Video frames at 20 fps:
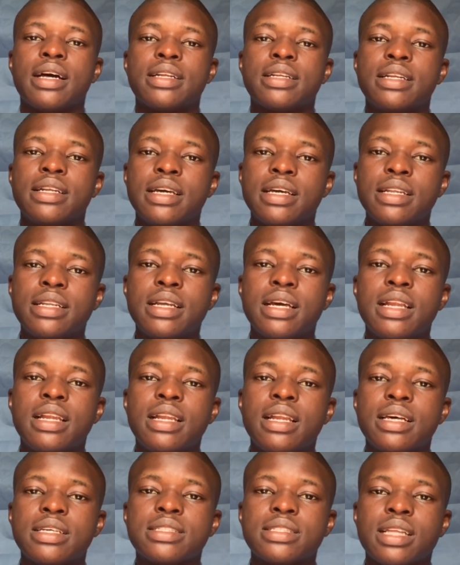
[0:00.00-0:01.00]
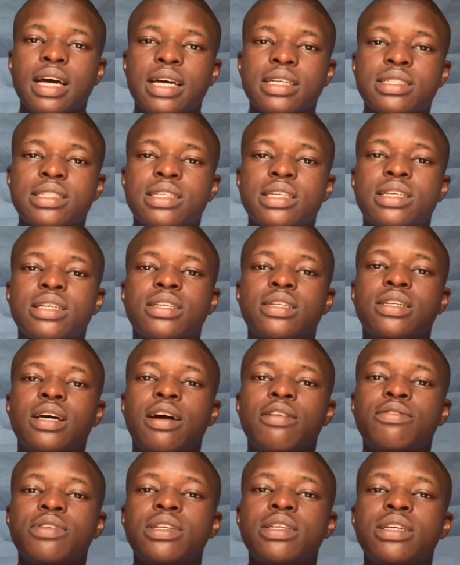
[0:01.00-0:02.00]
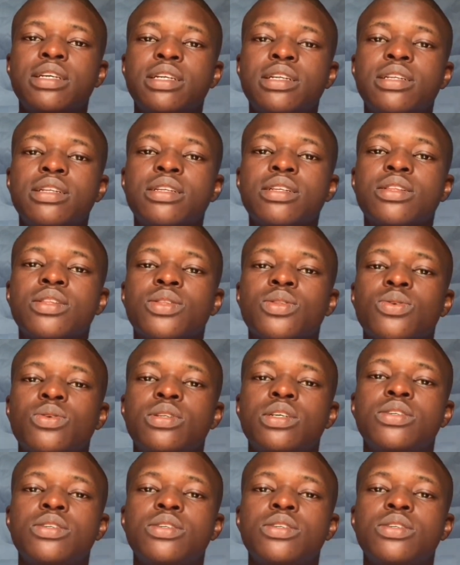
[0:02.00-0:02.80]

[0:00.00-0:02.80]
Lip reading: Then let's start diving into the